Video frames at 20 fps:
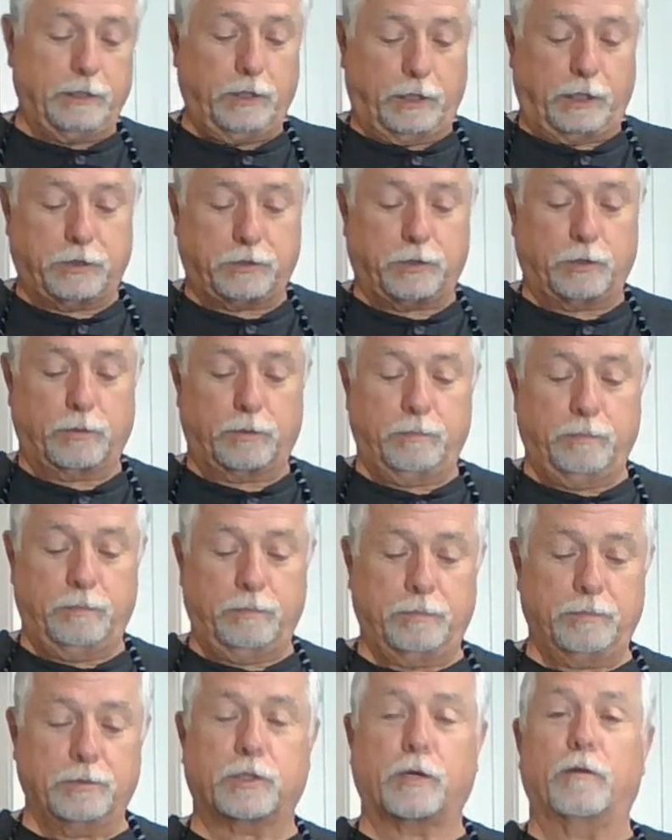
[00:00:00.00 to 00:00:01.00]
You got your
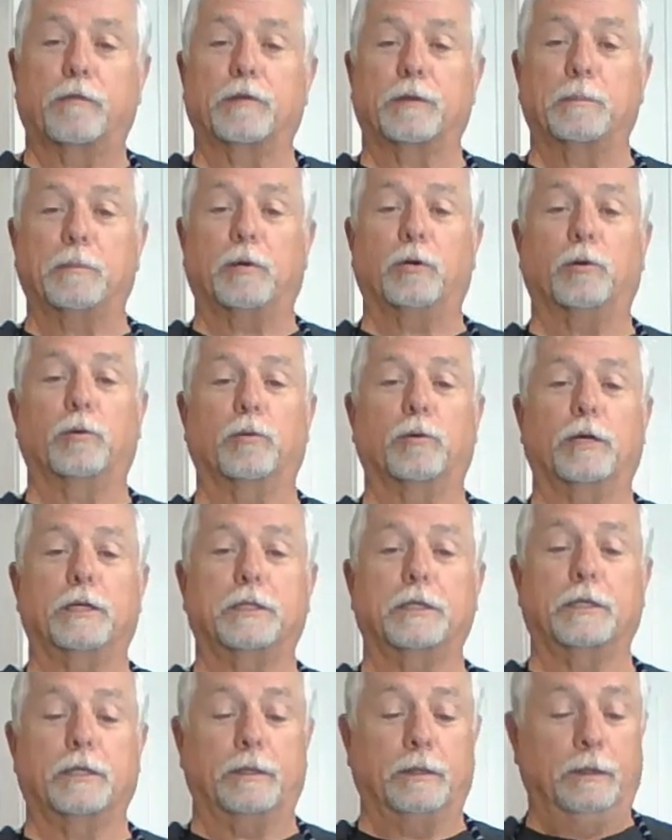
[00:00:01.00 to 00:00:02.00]
serving bowl right
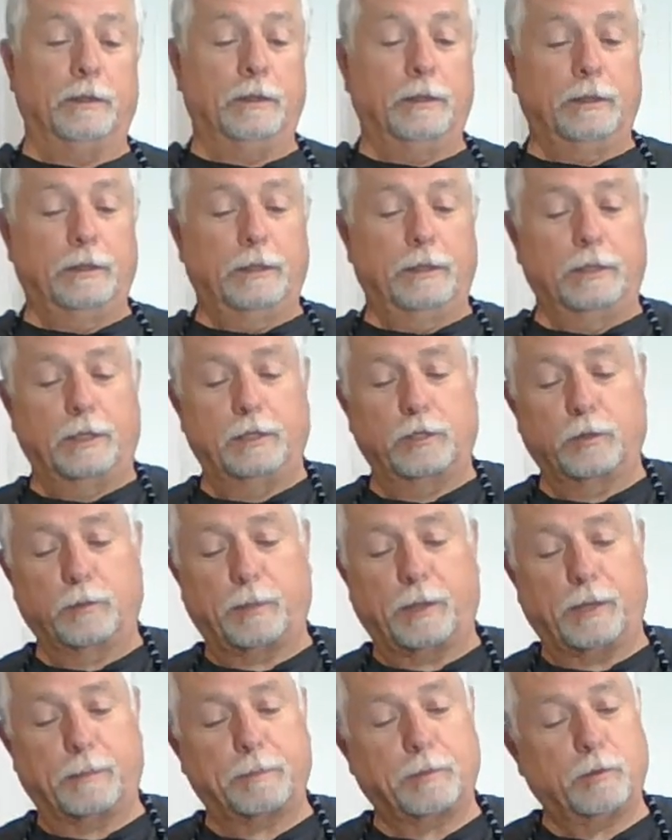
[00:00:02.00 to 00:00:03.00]
there, and your
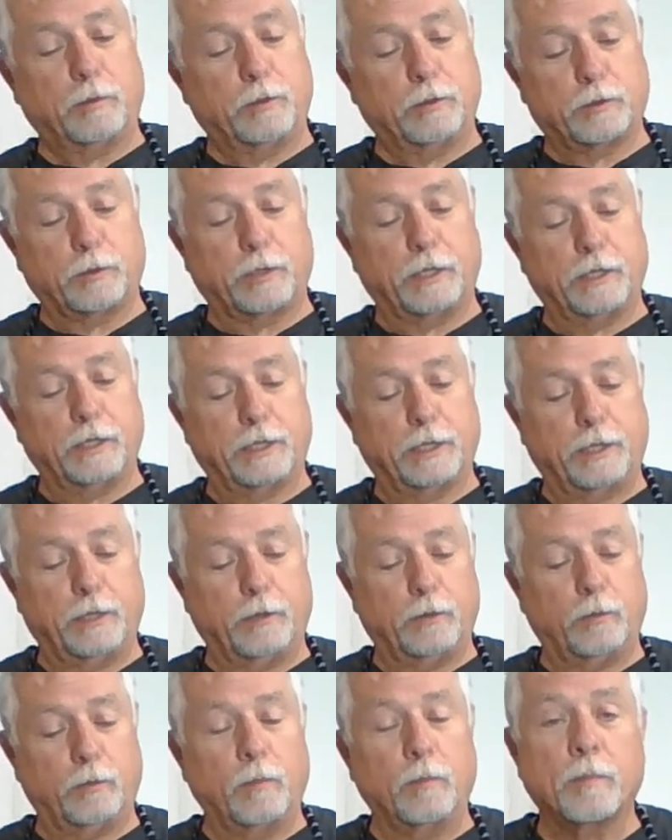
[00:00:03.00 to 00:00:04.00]
popcorn's ready to
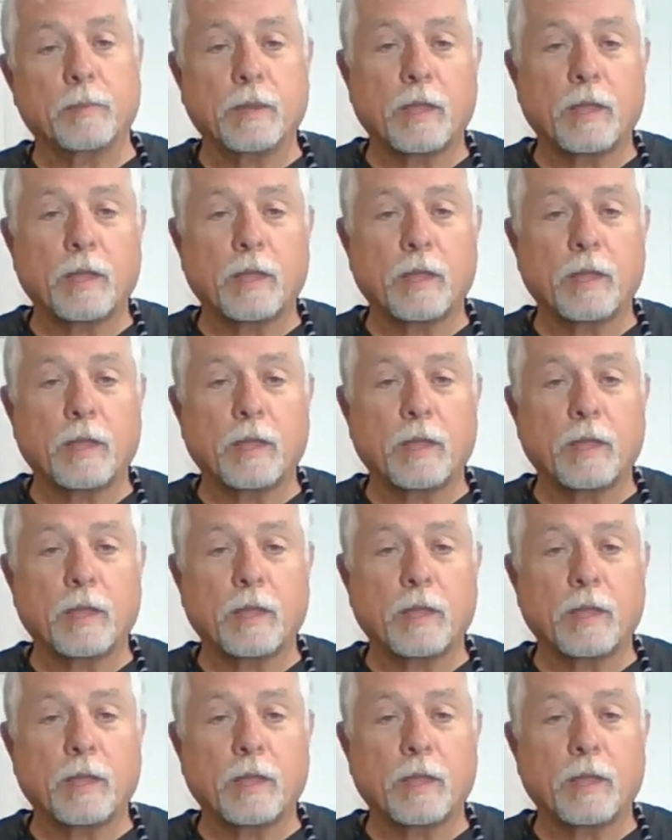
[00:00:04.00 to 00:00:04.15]
go.